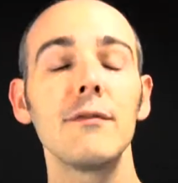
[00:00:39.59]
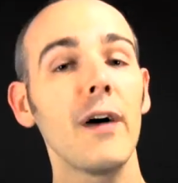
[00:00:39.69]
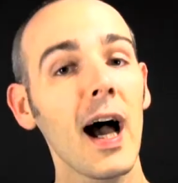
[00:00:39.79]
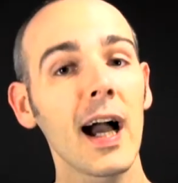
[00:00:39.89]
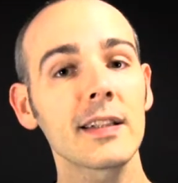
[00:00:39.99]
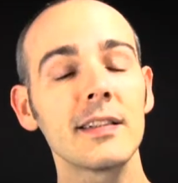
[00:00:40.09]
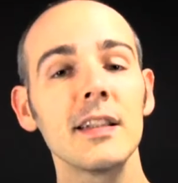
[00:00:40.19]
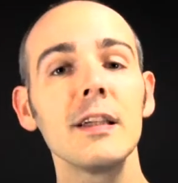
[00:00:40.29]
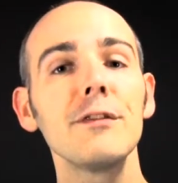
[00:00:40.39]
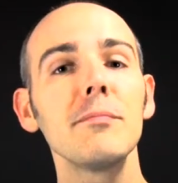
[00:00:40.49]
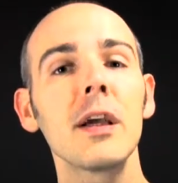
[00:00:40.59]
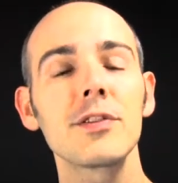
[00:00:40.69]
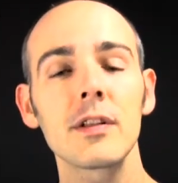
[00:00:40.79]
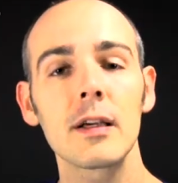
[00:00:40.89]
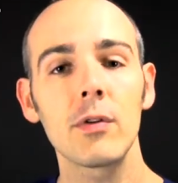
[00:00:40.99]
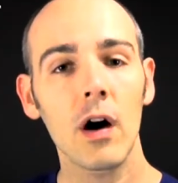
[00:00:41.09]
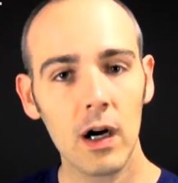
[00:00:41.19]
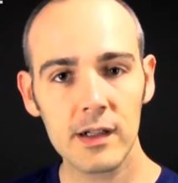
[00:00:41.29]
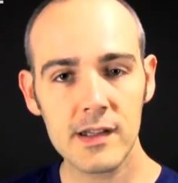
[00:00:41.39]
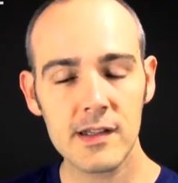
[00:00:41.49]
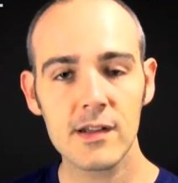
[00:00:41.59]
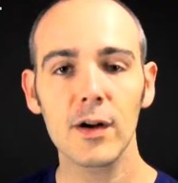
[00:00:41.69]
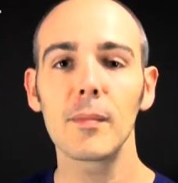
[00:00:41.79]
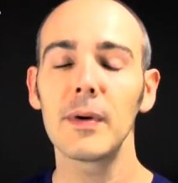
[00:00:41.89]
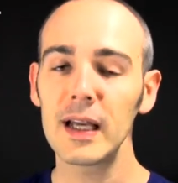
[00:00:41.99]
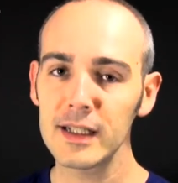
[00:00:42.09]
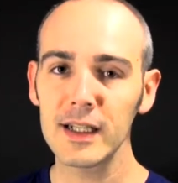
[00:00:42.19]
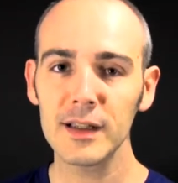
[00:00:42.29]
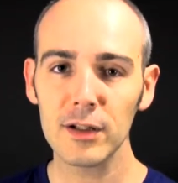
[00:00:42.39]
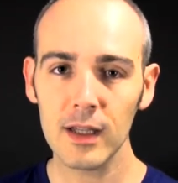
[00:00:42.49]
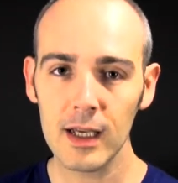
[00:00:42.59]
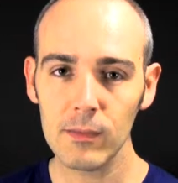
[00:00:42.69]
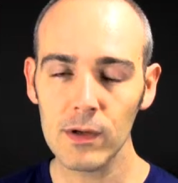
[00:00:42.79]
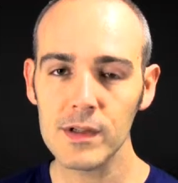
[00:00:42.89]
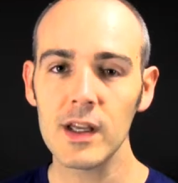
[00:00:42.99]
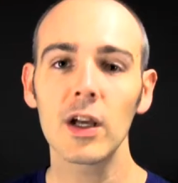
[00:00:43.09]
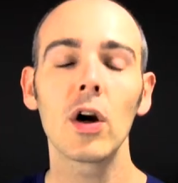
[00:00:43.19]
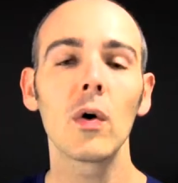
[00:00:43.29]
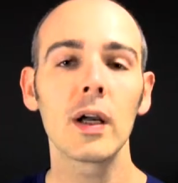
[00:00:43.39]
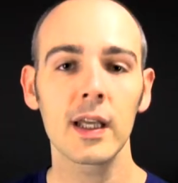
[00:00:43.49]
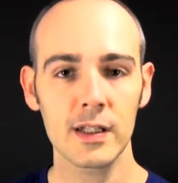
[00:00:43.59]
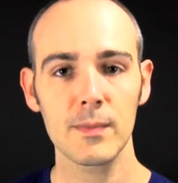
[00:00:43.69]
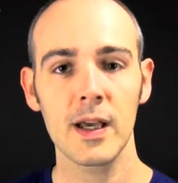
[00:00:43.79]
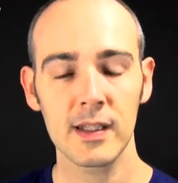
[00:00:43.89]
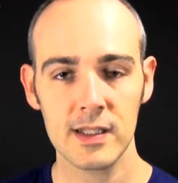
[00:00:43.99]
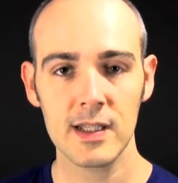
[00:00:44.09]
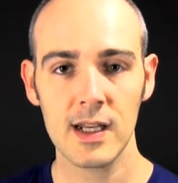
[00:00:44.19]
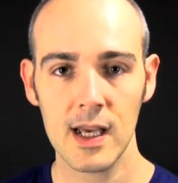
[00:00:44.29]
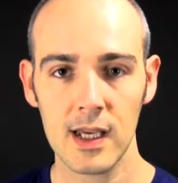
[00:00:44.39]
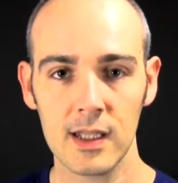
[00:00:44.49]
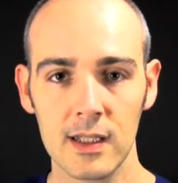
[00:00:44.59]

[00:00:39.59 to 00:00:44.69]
In fact, even major label artists are abandoning their labels and going independent today.